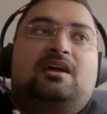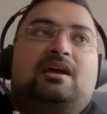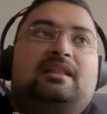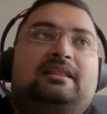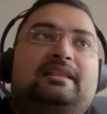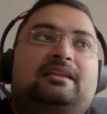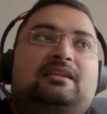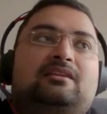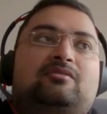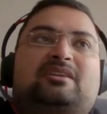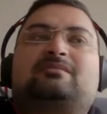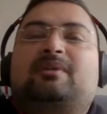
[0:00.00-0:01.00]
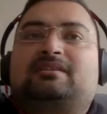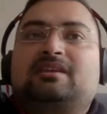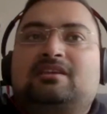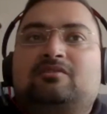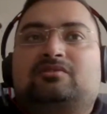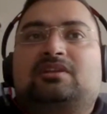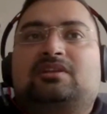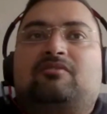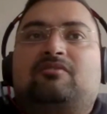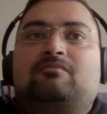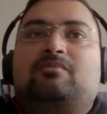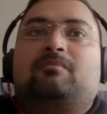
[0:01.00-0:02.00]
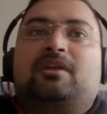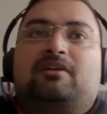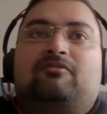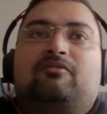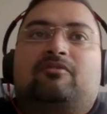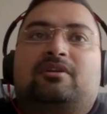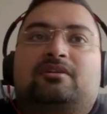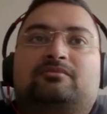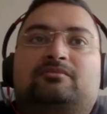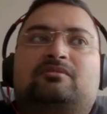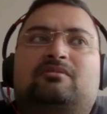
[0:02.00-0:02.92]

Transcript: And then expressing yourself on public forums.